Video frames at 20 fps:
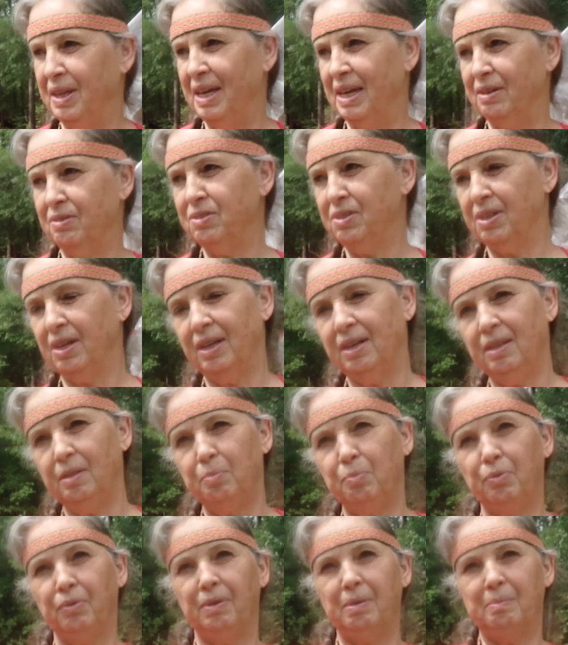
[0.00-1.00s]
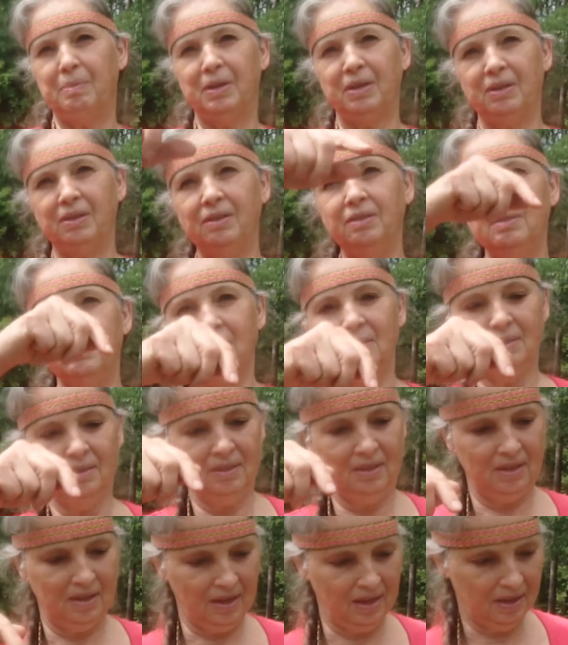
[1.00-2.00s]
the outside of the perimeter,
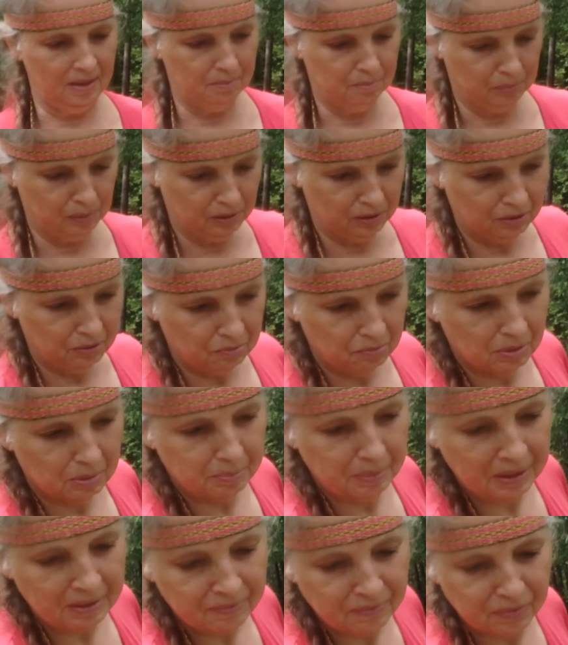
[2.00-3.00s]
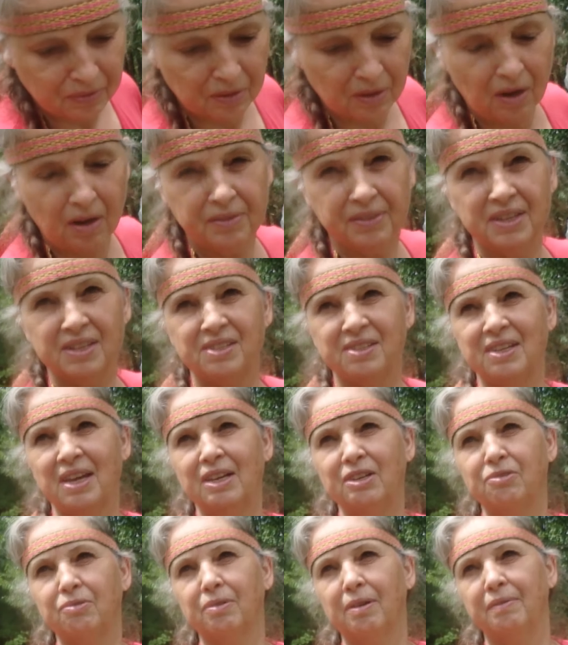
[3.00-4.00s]
and blue will be for uh, the
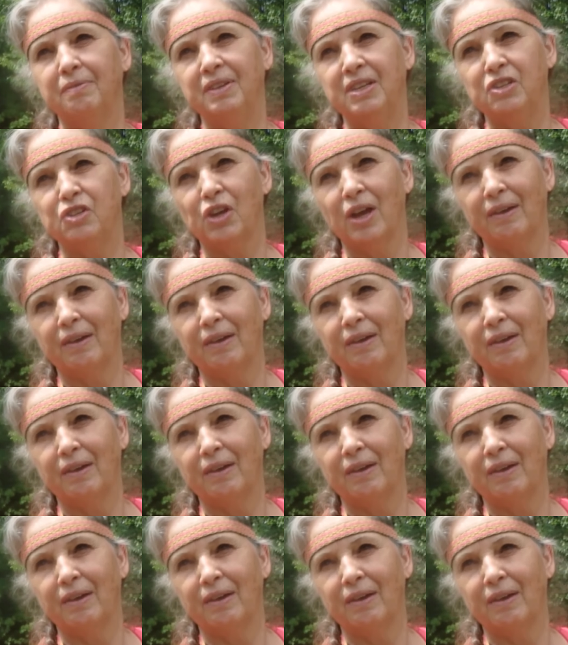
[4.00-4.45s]
center of each